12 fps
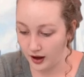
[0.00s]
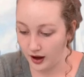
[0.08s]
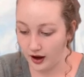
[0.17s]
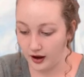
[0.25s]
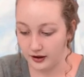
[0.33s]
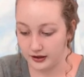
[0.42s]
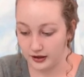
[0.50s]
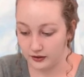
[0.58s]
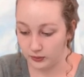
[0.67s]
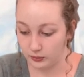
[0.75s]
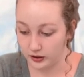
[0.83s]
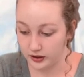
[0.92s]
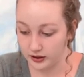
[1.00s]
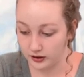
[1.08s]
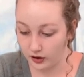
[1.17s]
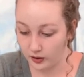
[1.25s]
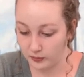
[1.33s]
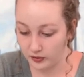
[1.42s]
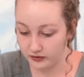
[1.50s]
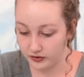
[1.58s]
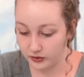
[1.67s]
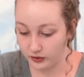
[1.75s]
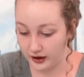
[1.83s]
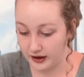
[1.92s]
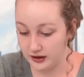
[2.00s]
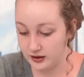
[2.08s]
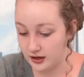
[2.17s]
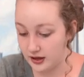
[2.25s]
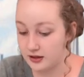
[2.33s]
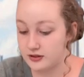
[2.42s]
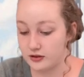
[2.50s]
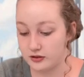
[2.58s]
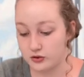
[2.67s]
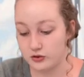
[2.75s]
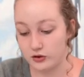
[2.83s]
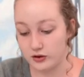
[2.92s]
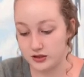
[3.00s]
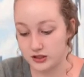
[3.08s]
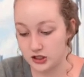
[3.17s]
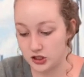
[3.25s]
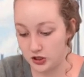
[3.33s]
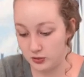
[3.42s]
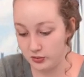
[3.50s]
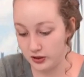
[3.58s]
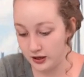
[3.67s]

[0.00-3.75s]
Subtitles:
Now the working arm of the crane is also known as the jib,